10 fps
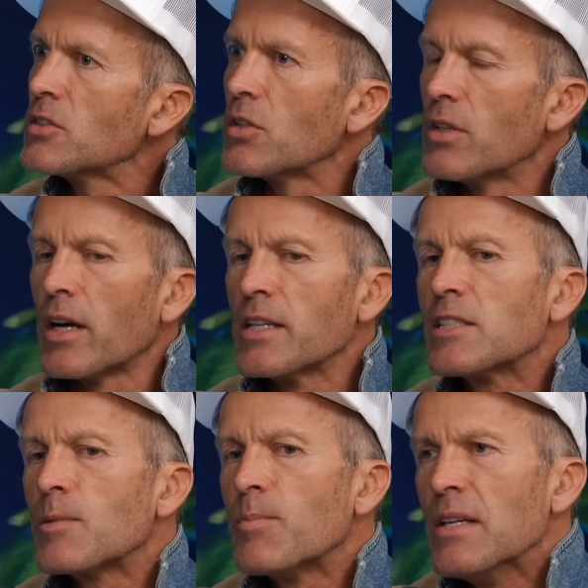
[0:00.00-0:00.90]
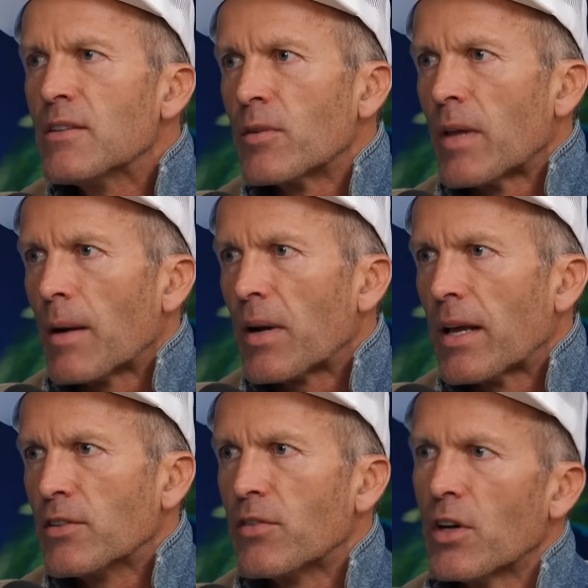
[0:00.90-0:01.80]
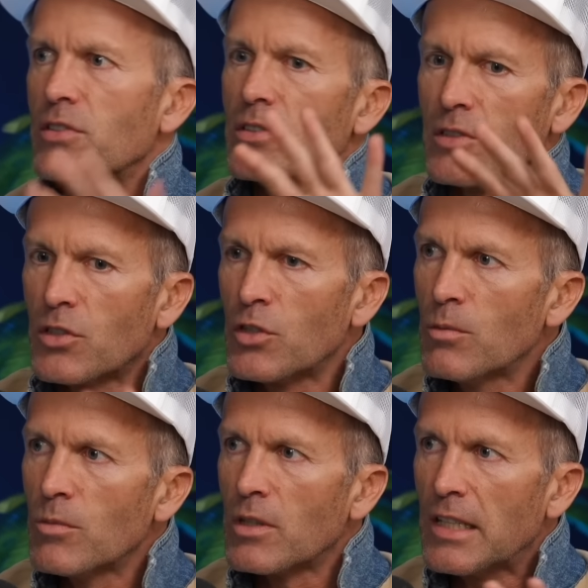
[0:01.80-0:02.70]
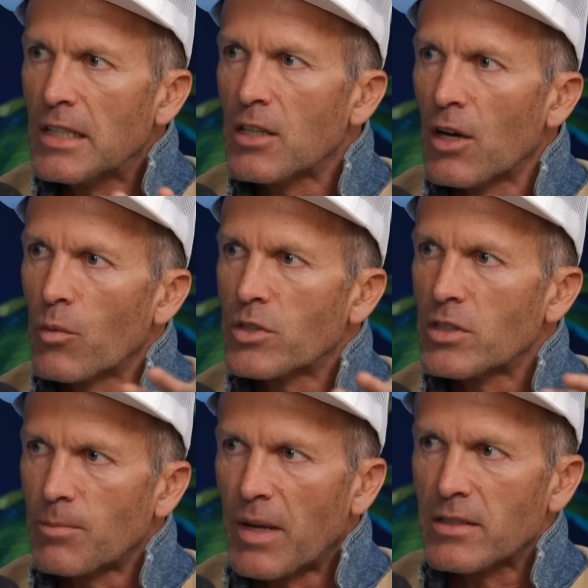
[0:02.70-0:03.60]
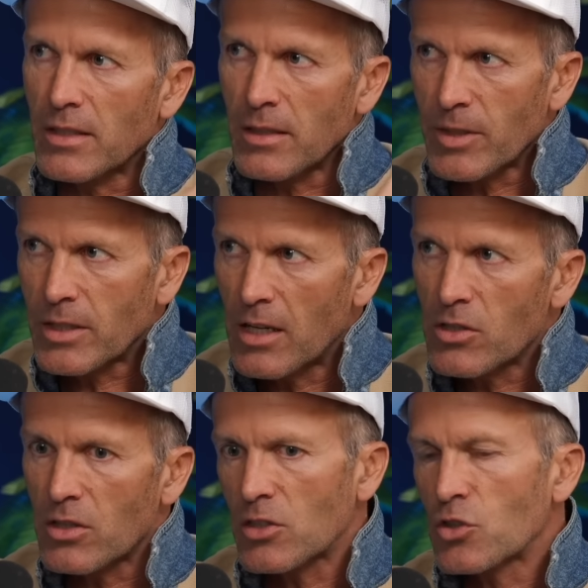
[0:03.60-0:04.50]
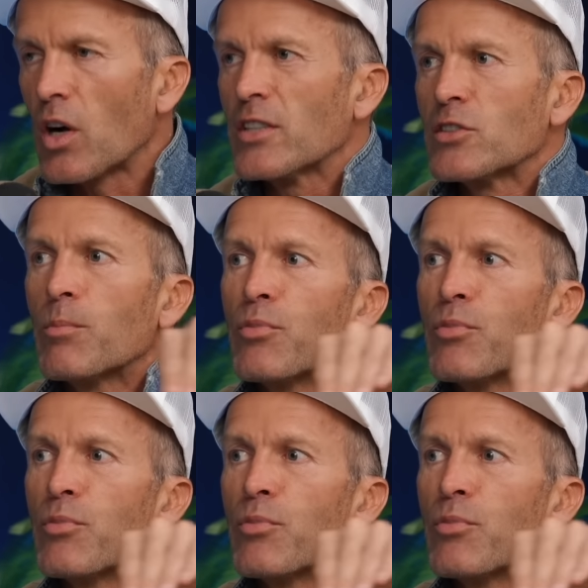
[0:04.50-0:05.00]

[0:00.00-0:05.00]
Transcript: So that I speak from that place versus the human ego, which is based in limitation, that's trying to